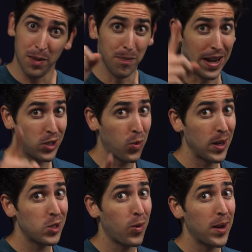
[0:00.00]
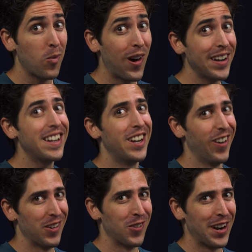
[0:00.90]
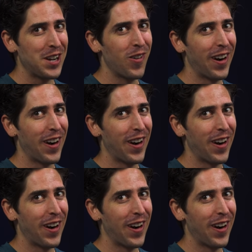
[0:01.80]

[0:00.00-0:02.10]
May 2021 here at Running